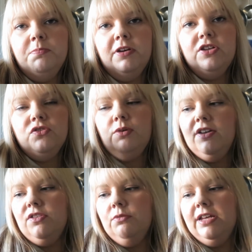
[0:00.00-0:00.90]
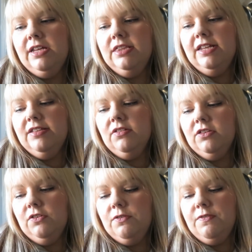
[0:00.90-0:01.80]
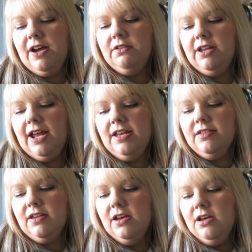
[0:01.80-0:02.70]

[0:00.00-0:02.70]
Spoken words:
bleach twice a week and these on the other 5 days.